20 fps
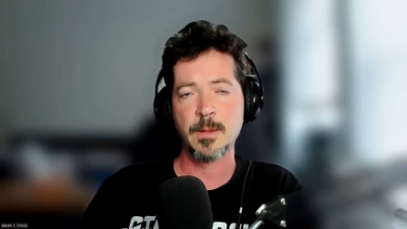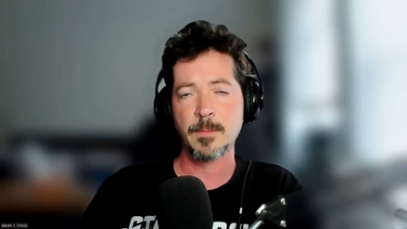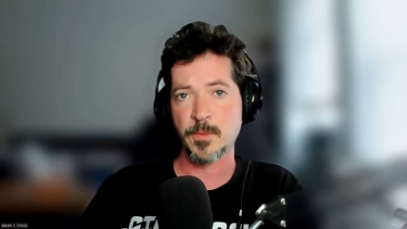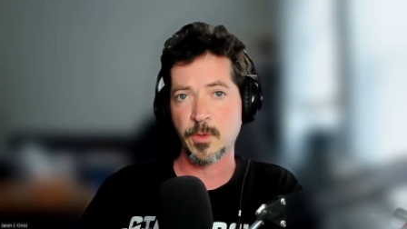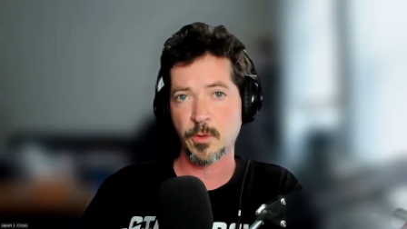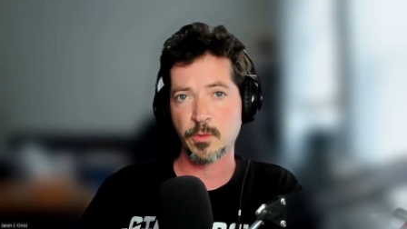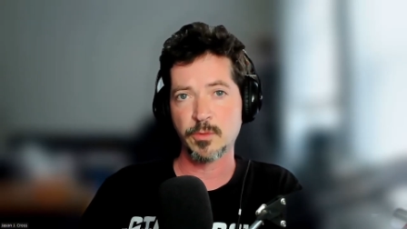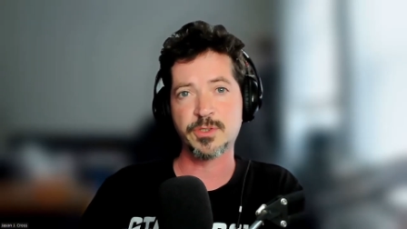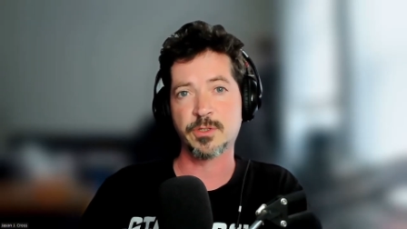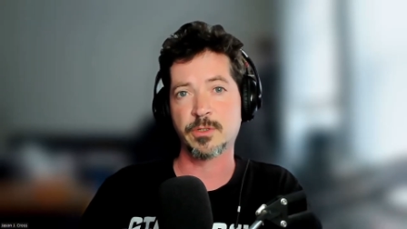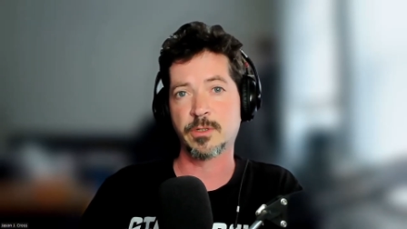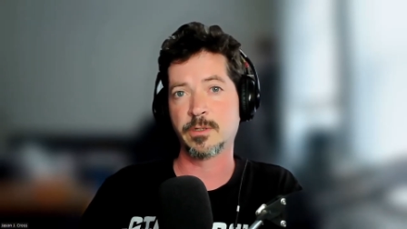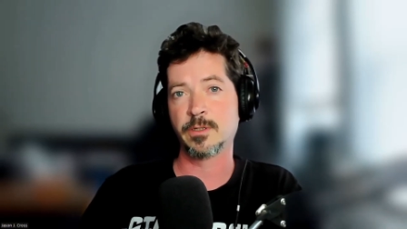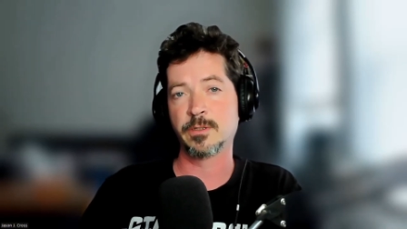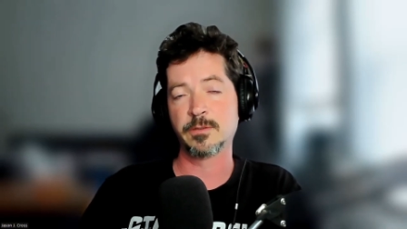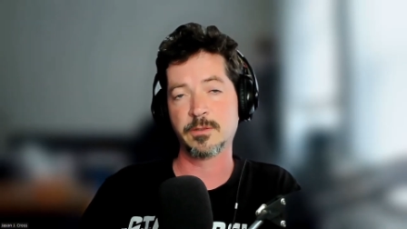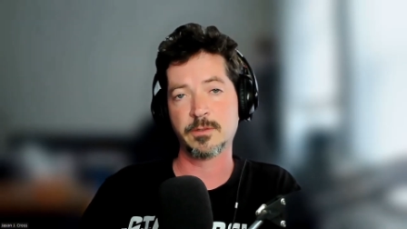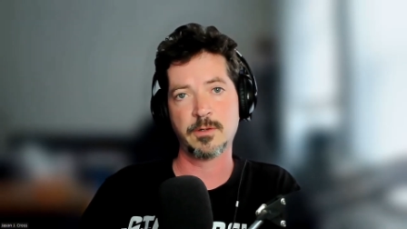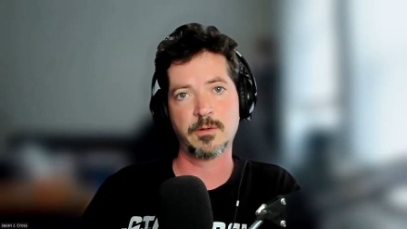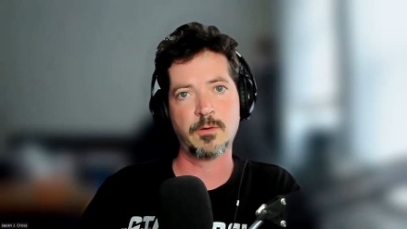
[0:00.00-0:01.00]
Those
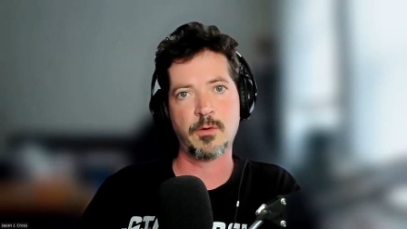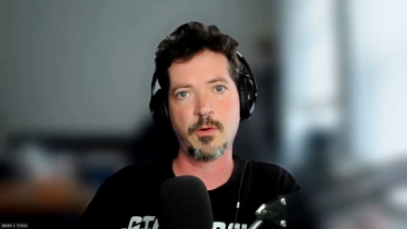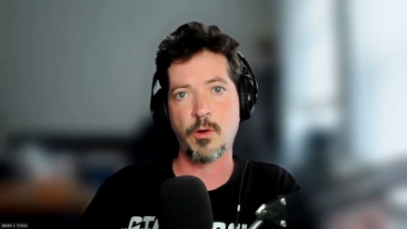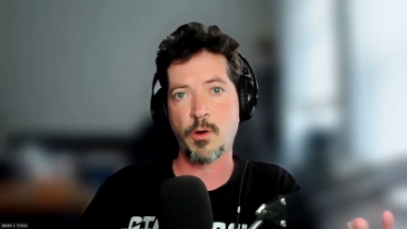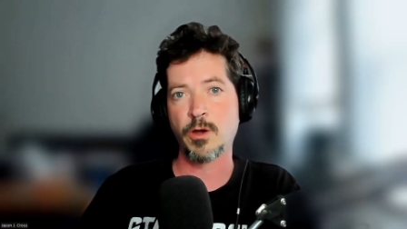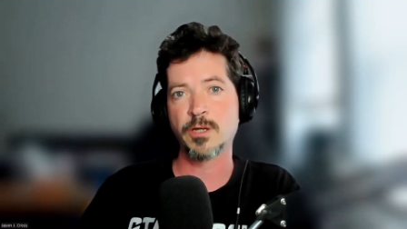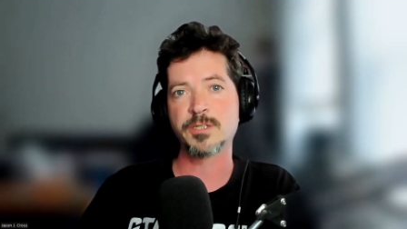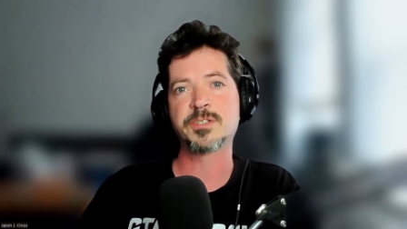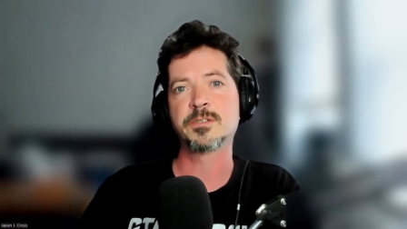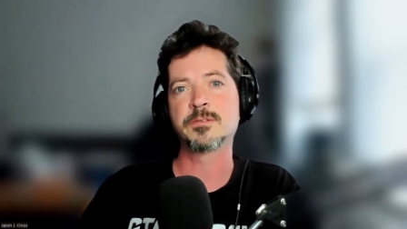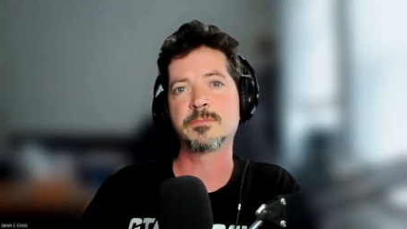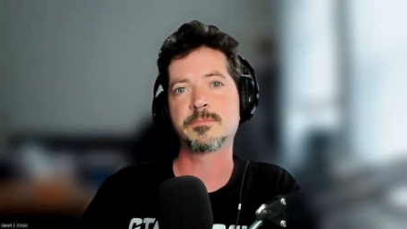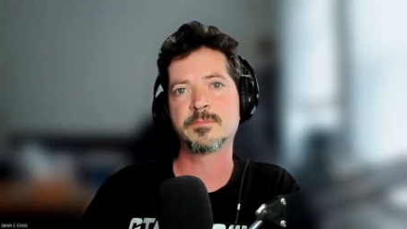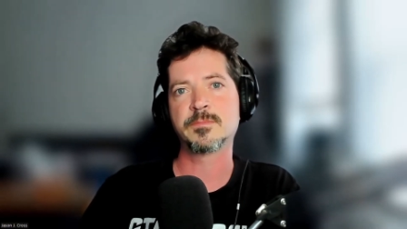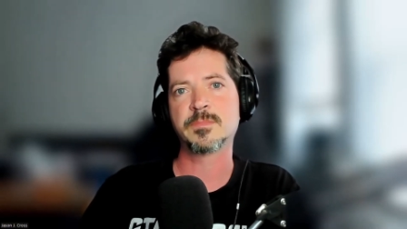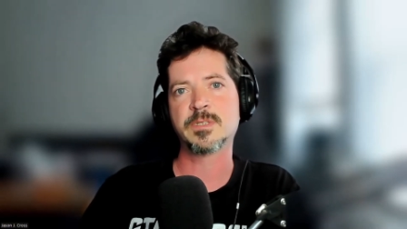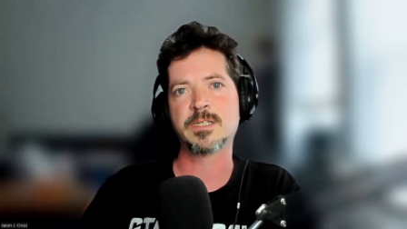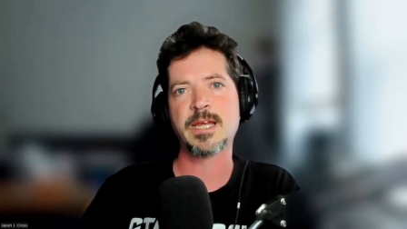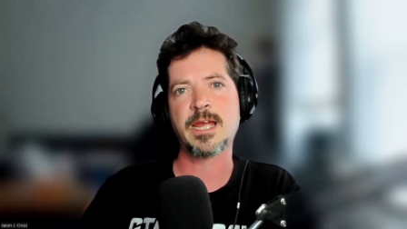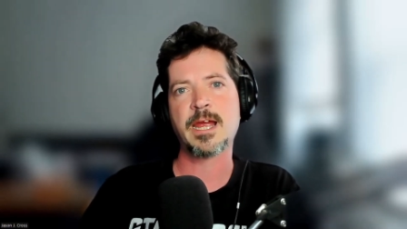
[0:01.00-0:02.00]
are
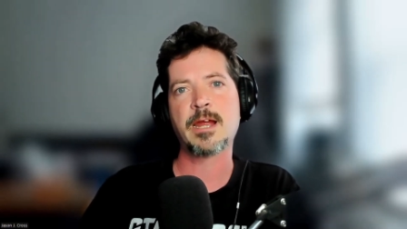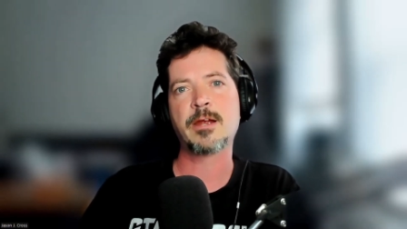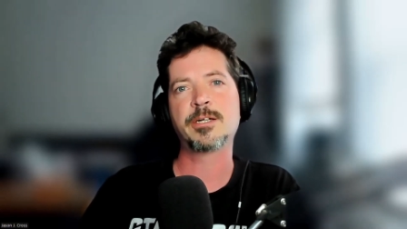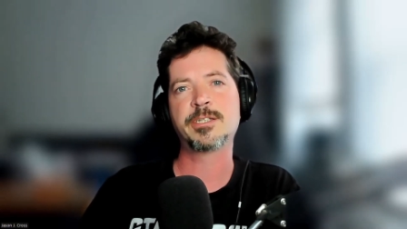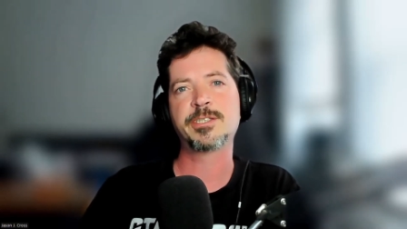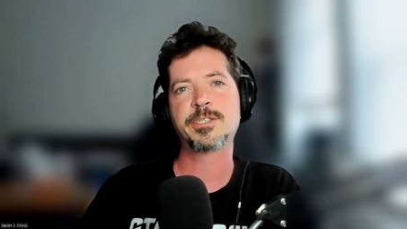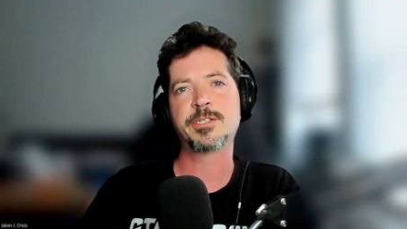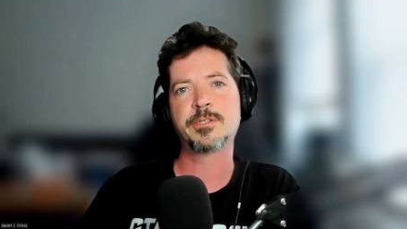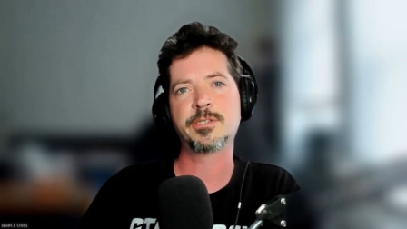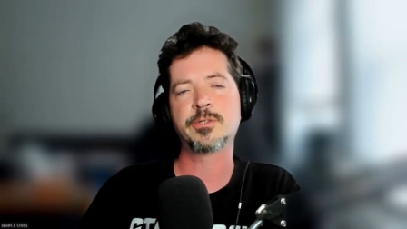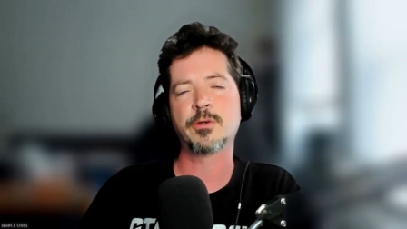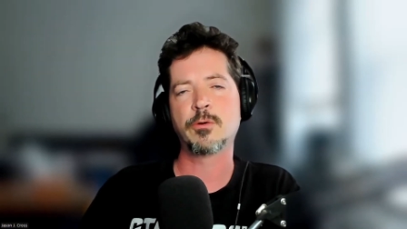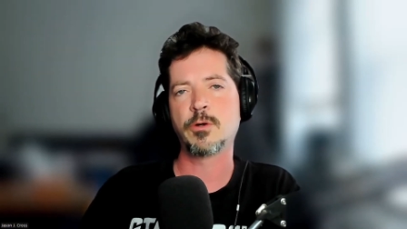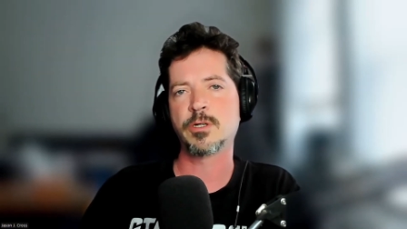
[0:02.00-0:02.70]
awesome characters,